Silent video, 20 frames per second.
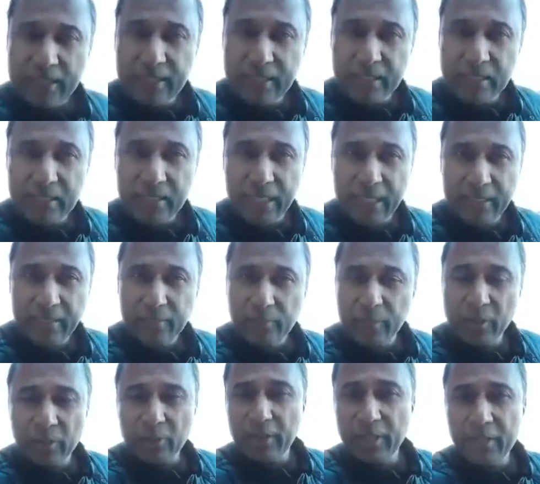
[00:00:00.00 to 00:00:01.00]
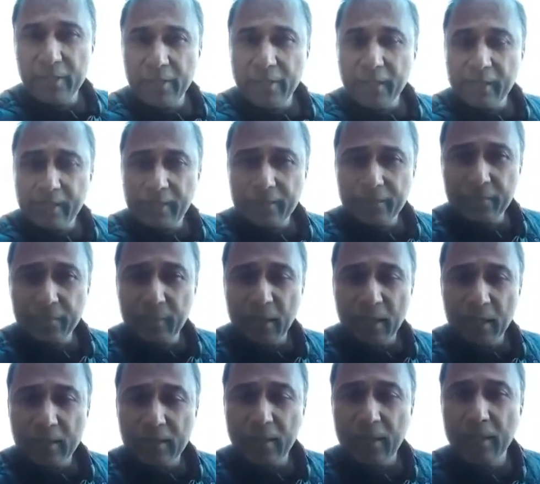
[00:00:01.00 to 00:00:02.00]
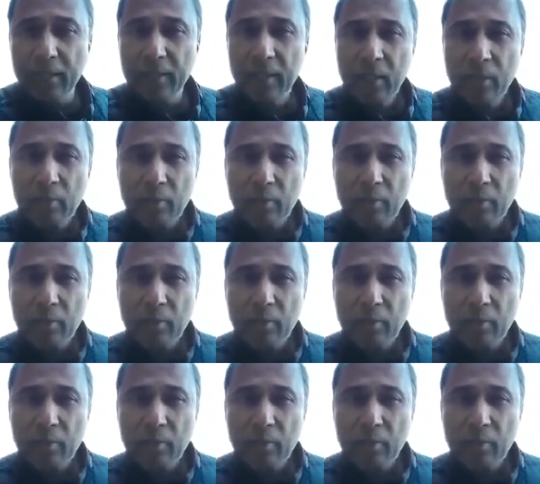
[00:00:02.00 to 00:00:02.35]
dissent. We don't hear anything from Hong Kong.